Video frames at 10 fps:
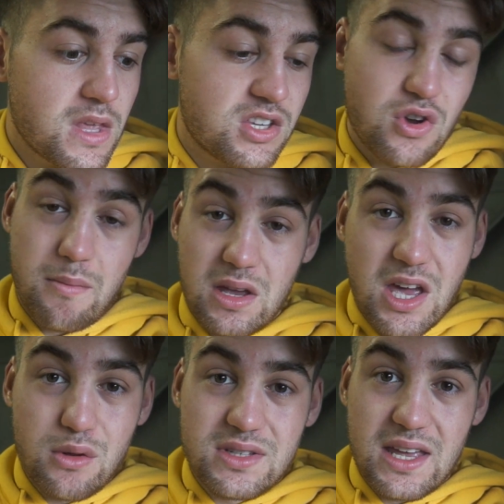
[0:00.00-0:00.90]
ceramic
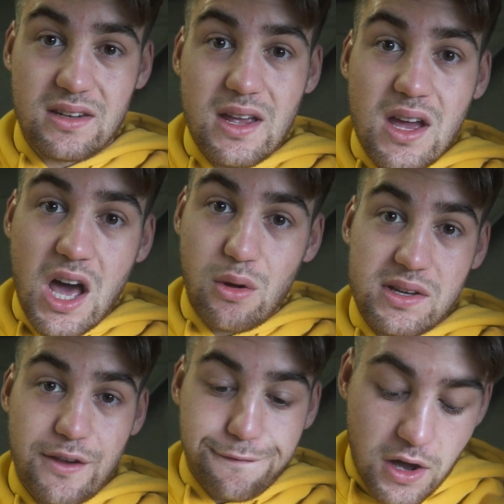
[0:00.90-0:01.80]
coating,
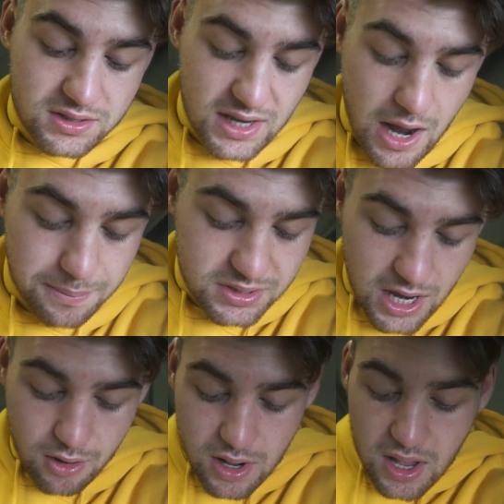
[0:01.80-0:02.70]
otherwise it fucks it up.
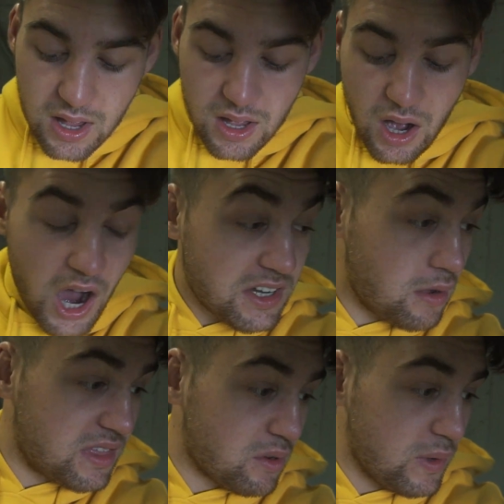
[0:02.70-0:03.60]
So I
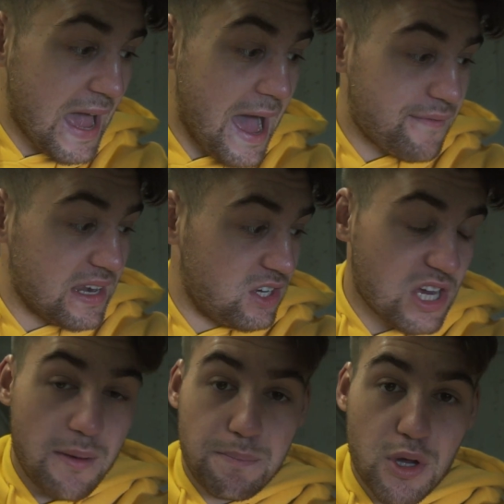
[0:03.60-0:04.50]
don't think we have any
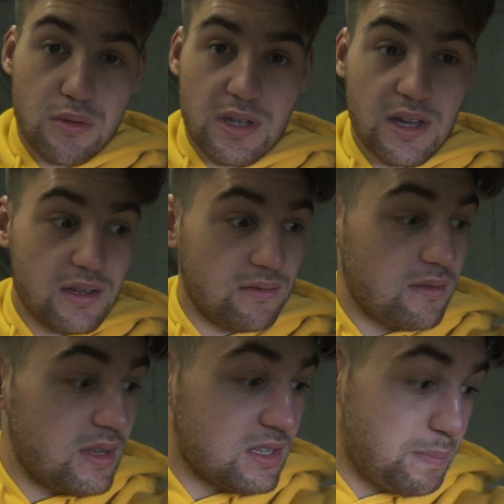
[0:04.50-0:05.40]
shampoo that
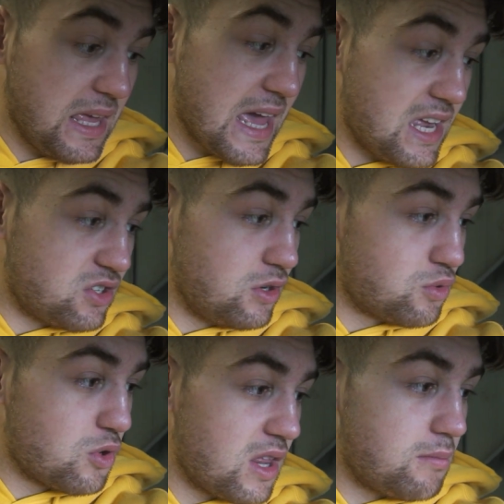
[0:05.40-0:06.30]
is pH
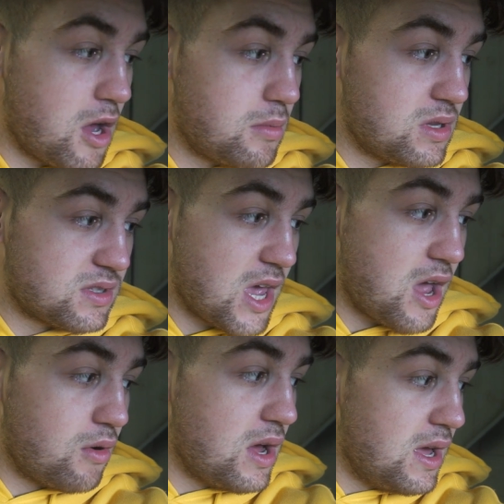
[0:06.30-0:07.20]
neutral at the moment,
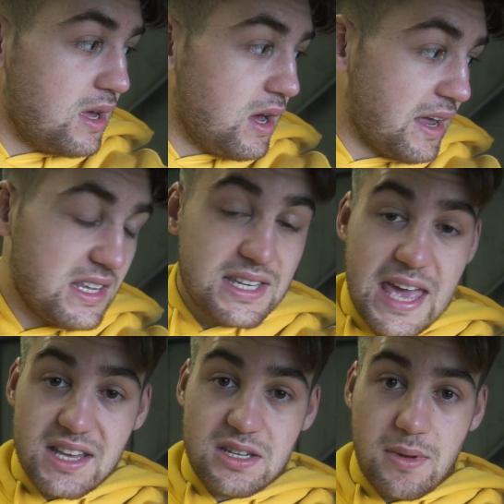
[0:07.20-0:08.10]
so I need to
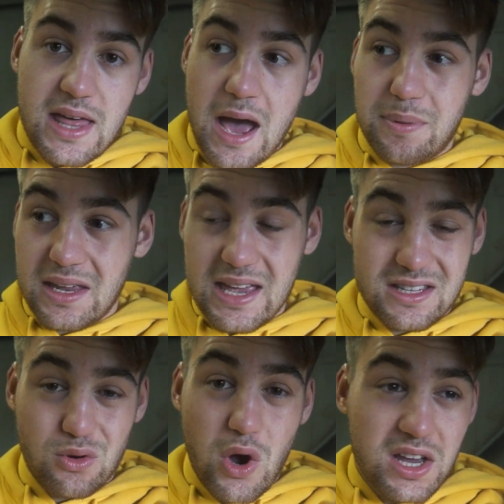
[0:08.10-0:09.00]
get some of that, but it
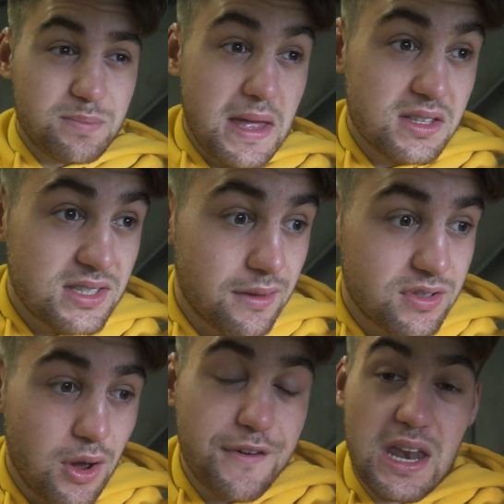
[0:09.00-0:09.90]
is quite expensive.
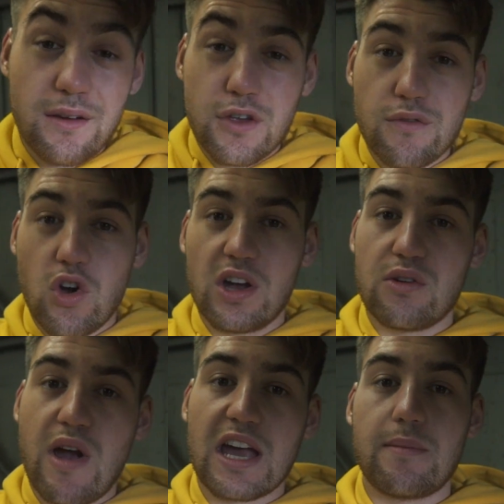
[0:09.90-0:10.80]
So if any of you have got
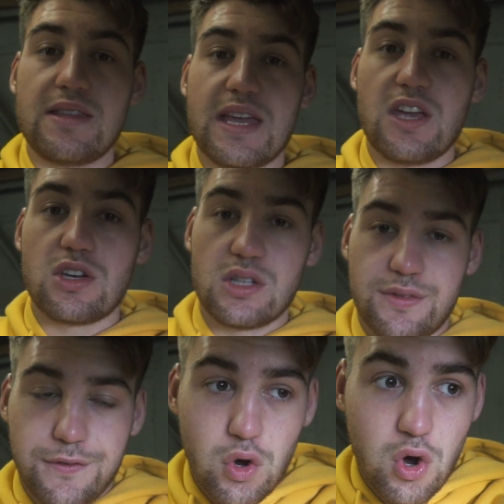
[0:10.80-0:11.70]
any
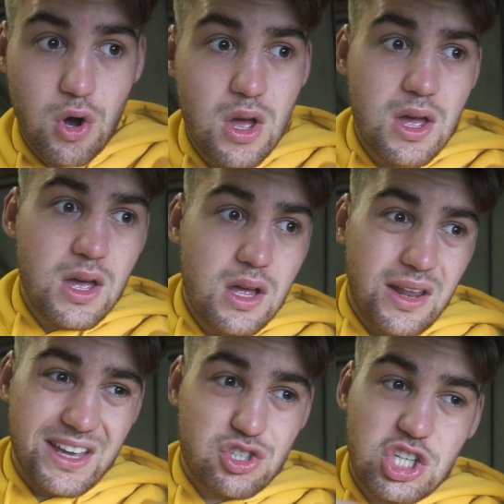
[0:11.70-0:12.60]
recommendations for
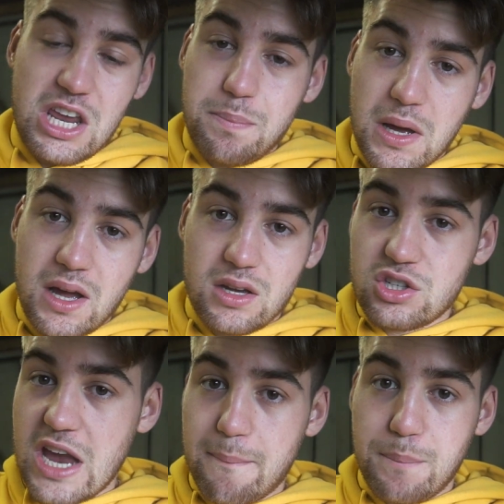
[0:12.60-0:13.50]
like cheaper
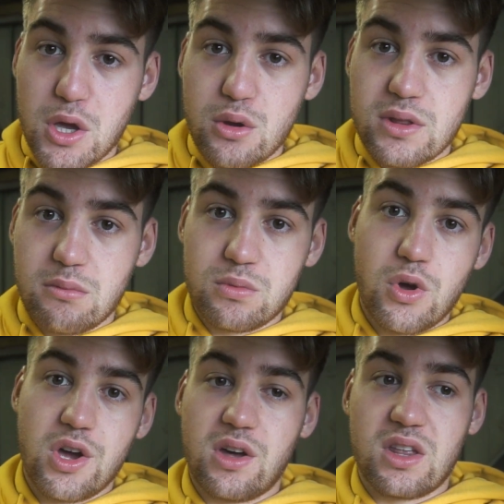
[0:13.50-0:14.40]
shampoo that would
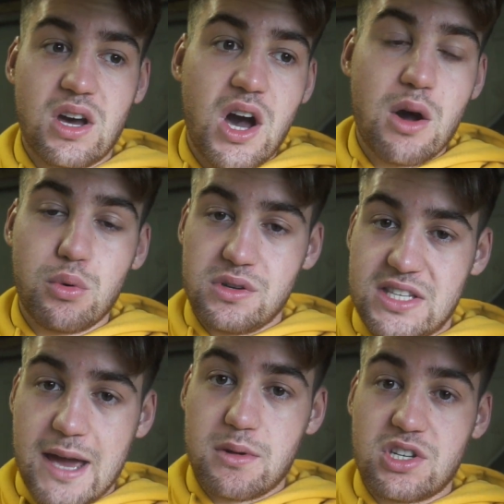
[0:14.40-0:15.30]
work on the car, wouldn't
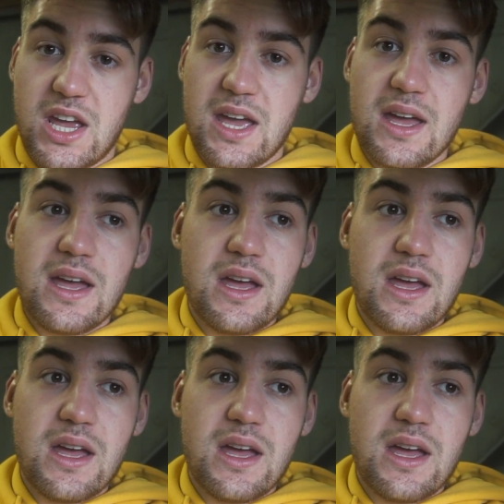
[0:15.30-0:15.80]
damage it,